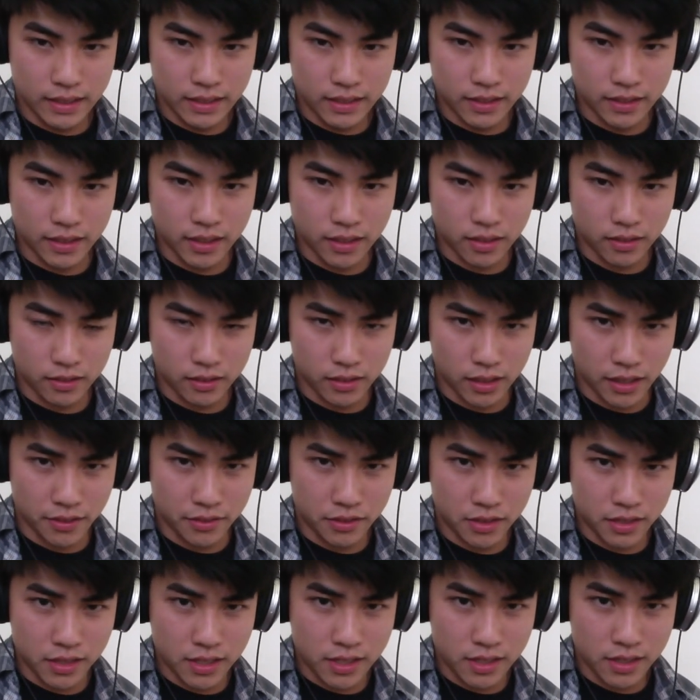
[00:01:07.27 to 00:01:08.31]
Now I've
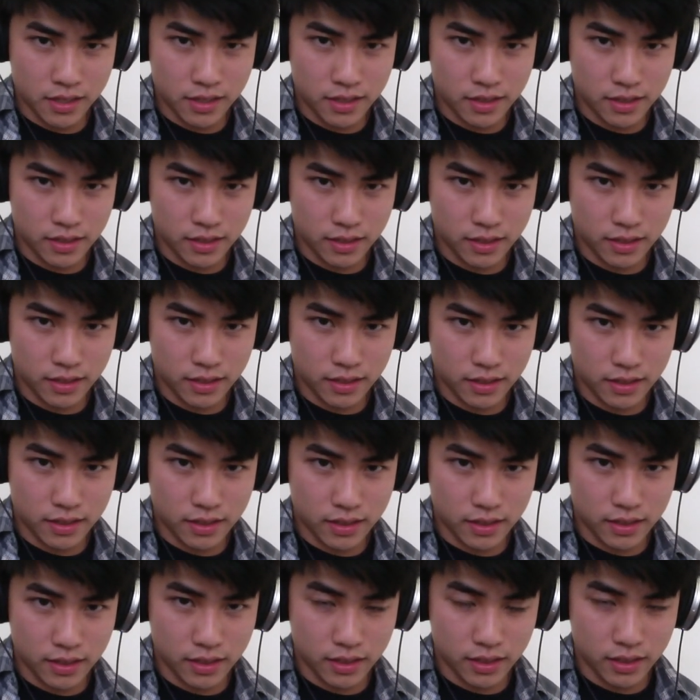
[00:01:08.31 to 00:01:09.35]
seen
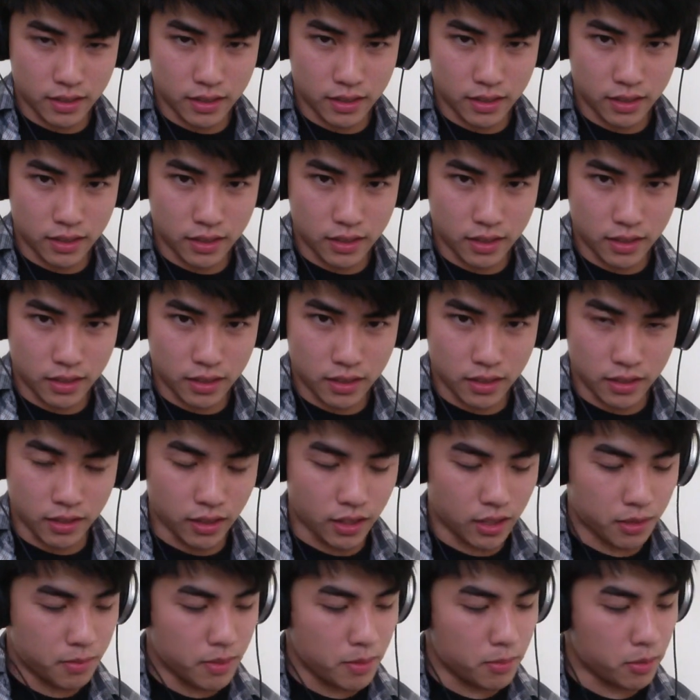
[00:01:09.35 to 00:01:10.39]
a lot
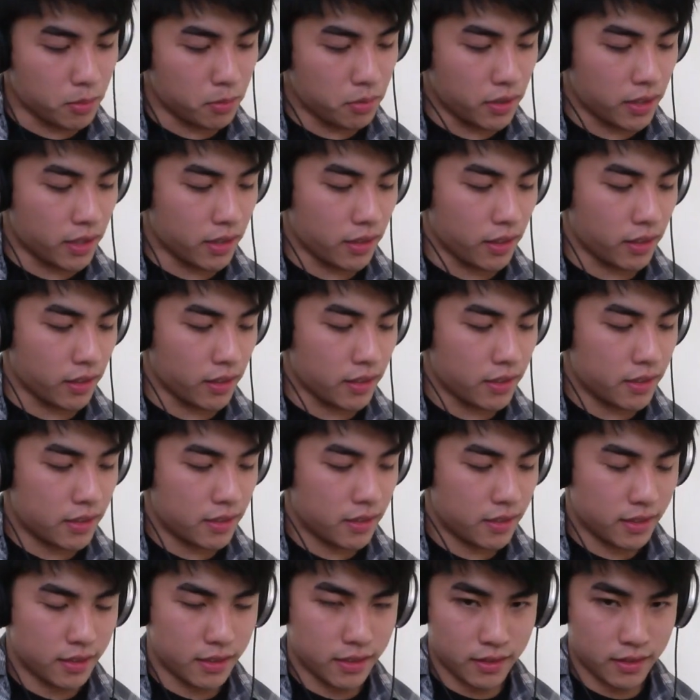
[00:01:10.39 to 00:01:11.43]
of people play it like this.